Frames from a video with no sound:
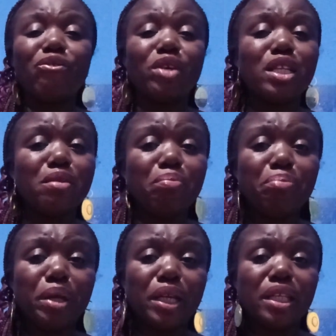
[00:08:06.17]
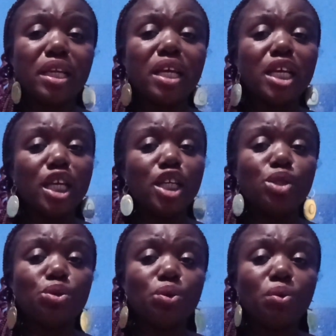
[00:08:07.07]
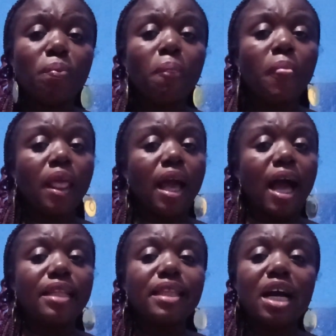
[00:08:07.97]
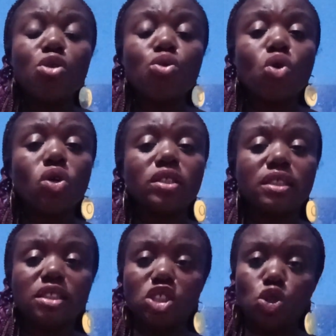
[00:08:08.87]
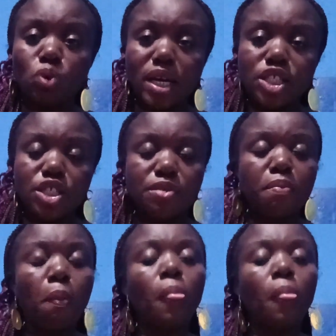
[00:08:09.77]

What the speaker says: feeling pain, and that could cause distraction.